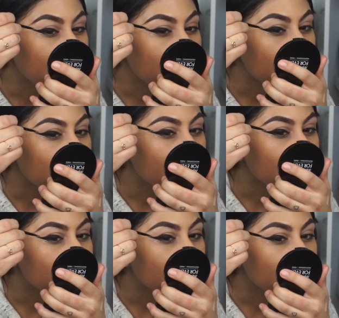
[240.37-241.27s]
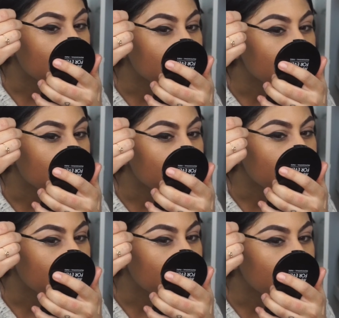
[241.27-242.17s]
it as well as
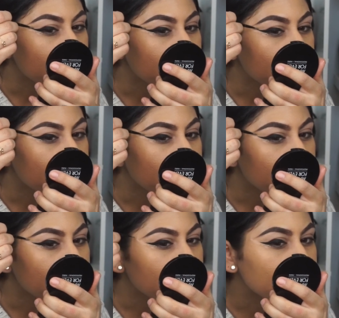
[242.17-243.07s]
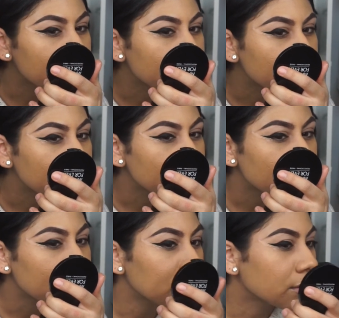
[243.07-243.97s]
when you're cleaning the eyeliner.
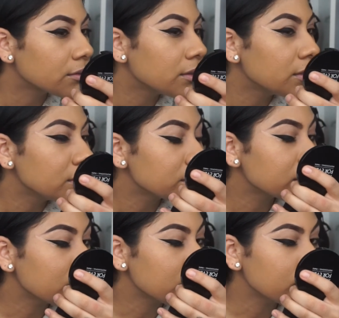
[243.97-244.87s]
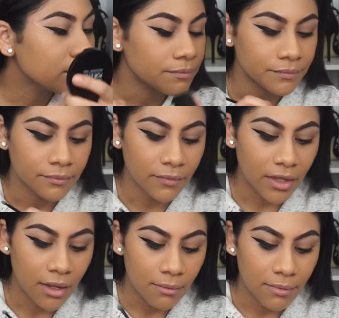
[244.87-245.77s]
There you go. So
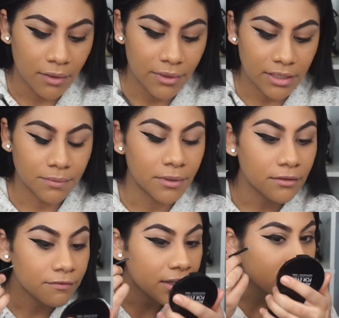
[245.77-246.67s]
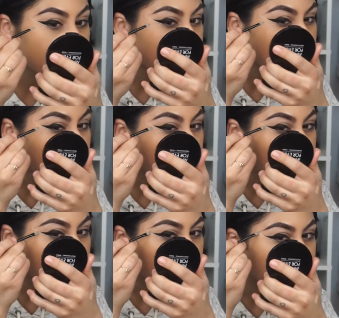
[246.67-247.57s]
my wing is perfected
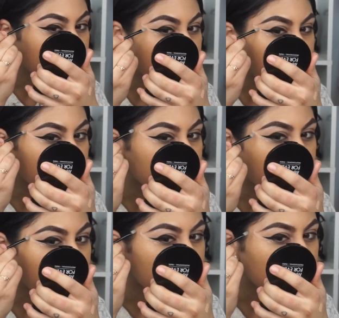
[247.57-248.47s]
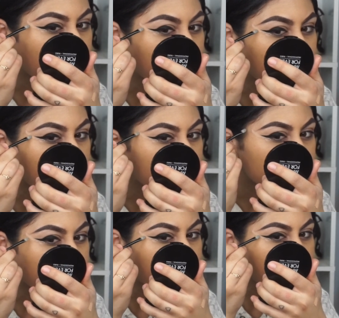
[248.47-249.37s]
there. Not exactly how I want it
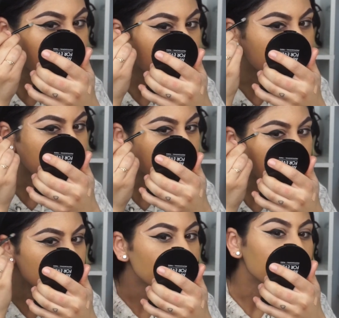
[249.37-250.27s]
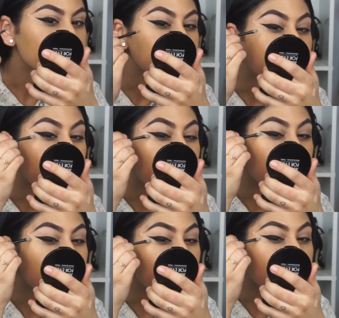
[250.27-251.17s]
to be, but
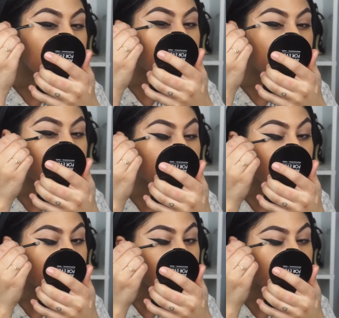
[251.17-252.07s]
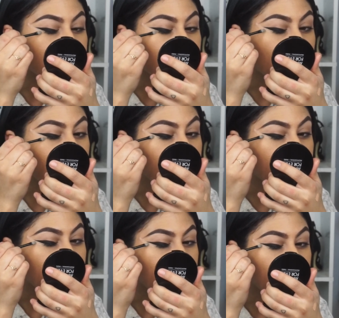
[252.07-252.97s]
hey, at least it doesn't look
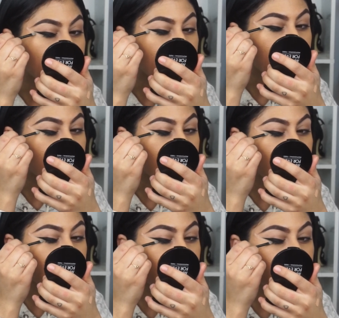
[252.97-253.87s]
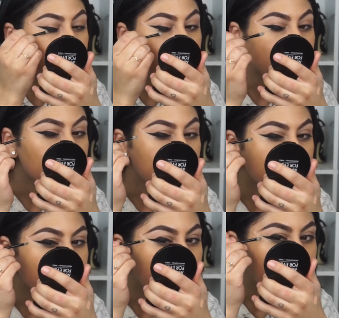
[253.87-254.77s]
jaggedy, right?
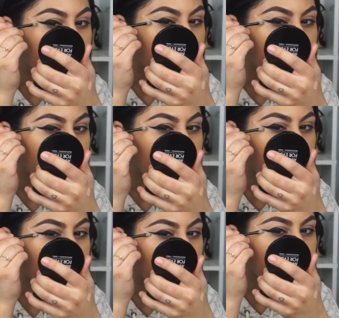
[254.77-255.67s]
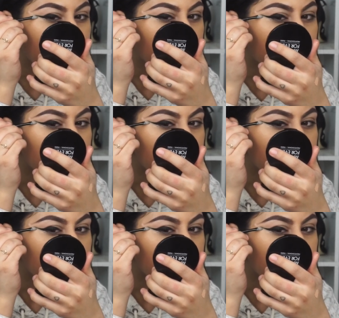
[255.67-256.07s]
So